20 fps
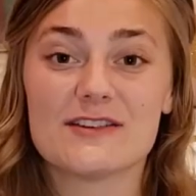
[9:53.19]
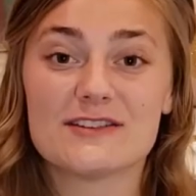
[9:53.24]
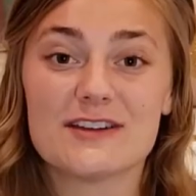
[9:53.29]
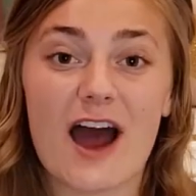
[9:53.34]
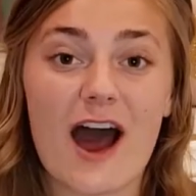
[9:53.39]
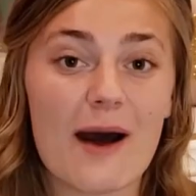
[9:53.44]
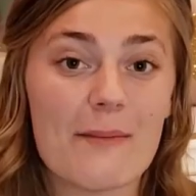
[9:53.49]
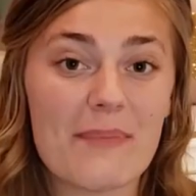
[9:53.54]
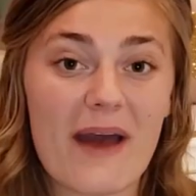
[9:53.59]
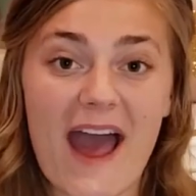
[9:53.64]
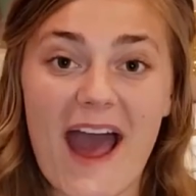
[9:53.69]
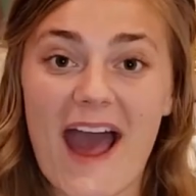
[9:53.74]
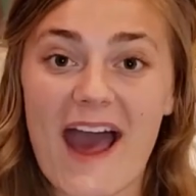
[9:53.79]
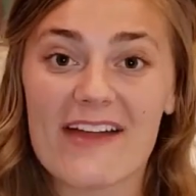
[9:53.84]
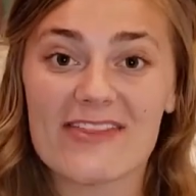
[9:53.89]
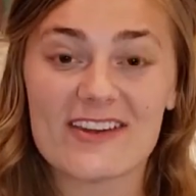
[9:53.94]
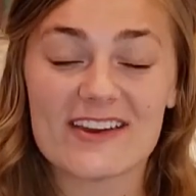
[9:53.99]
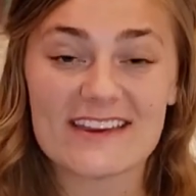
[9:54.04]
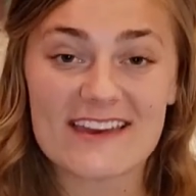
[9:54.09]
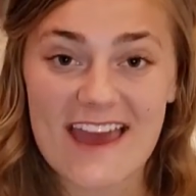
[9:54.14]
top hat,
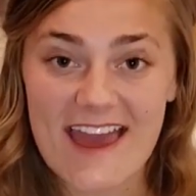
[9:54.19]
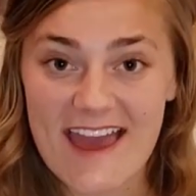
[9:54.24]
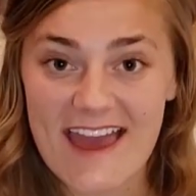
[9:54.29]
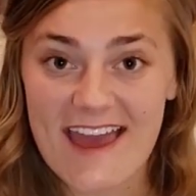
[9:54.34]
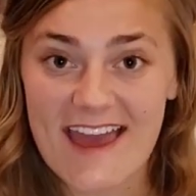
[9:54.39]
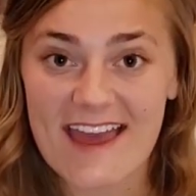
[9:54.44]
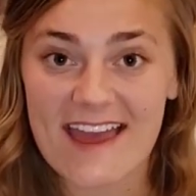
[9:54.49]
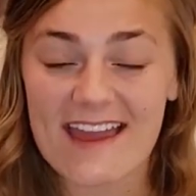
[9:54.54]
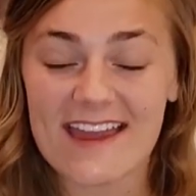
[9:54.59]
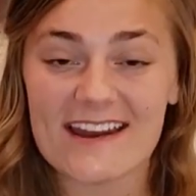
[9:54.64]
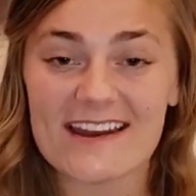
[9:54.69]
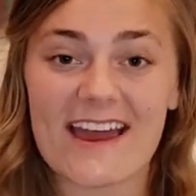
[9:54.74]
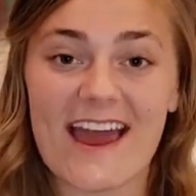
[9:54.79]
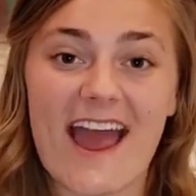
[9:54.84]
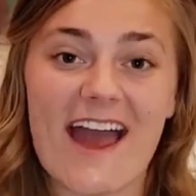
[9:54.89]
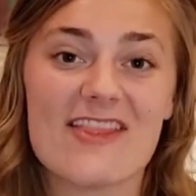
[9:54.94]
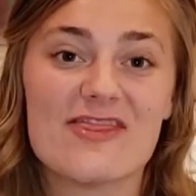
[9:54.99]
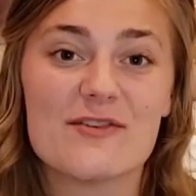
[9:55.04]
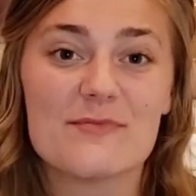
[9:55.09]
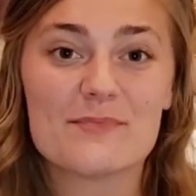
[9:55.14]
the cane,
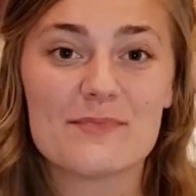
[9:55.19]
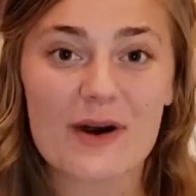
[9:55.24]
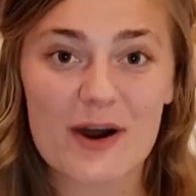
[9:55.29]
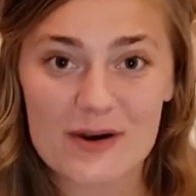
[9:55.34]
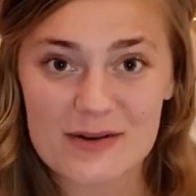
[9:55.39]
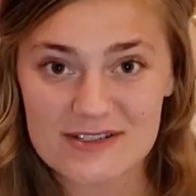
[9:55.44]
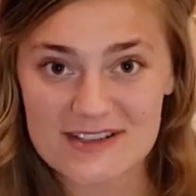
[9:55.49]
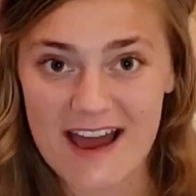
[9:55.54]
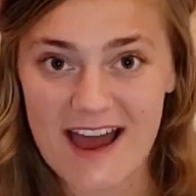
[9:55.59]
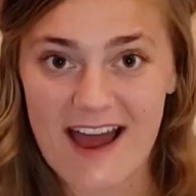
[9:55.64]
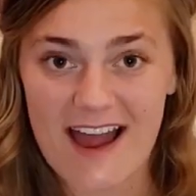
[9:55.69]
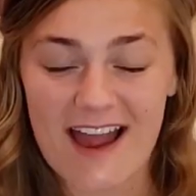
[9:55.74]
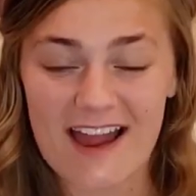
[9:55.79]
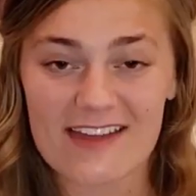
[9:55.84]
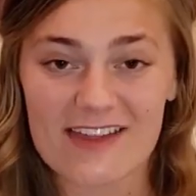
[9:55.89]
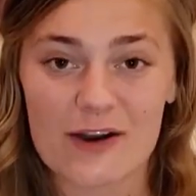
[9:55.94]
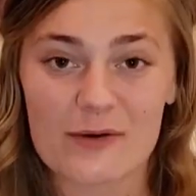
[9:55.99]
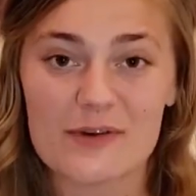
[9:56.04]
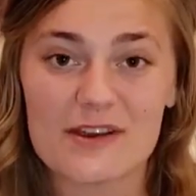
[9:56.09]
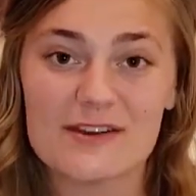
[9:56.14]
and the bow tie
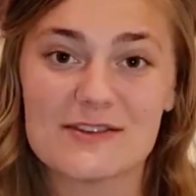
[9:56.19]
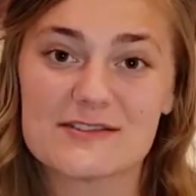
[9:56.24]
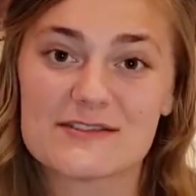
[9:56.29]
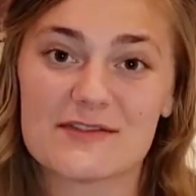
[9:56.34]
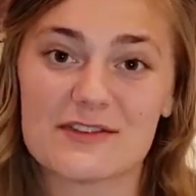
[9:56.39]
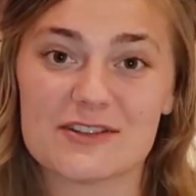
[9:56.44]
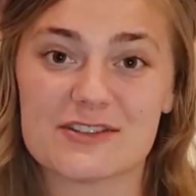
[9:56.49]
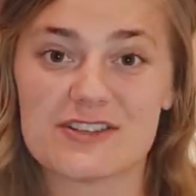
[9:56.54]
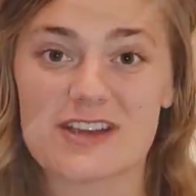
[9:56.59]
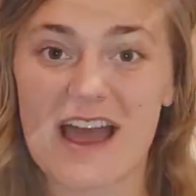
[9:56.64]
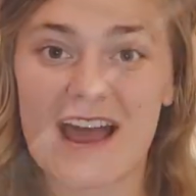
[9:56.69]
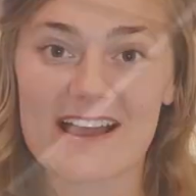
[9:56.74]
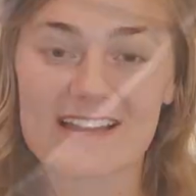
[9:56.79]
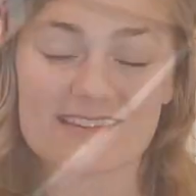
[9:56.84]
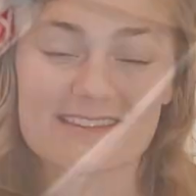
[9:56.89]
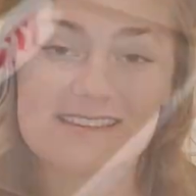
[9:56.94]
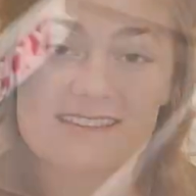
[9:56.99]
that we use for Chaz to